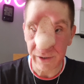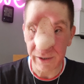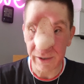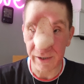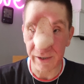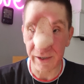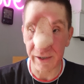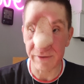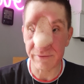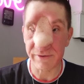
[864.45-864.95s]

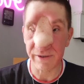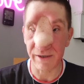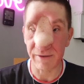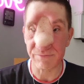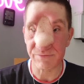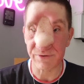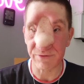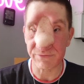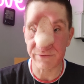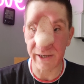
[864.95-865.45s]
in
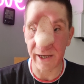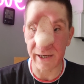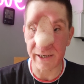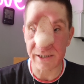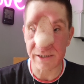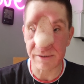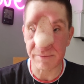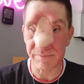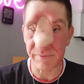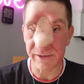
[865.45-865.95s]
terms of
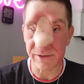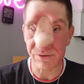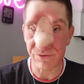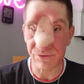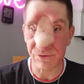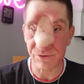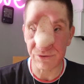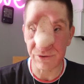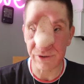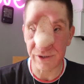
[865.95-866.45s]
taxiing me
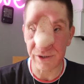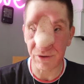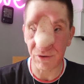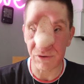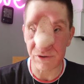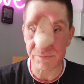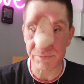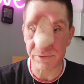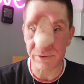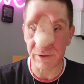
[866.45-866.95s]
to the
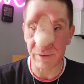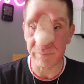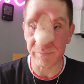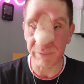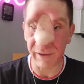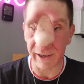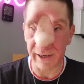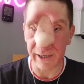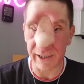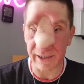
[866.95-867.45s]
hospital and
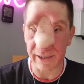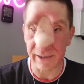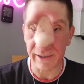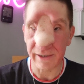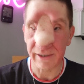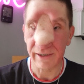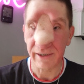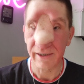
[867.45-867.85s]
back.